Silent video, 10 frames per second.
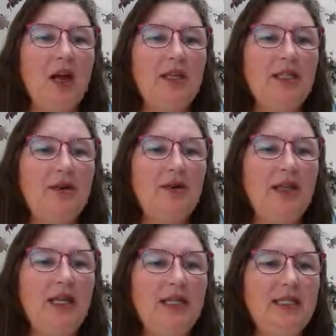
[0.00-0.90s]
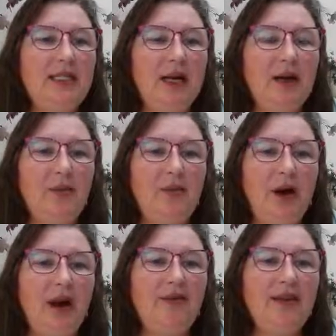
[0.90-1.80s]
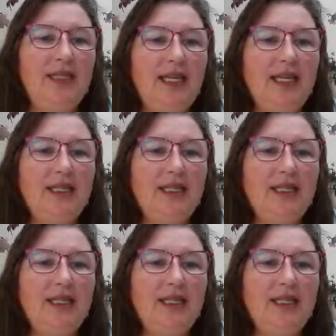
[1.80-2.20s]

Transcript: Also, these privacy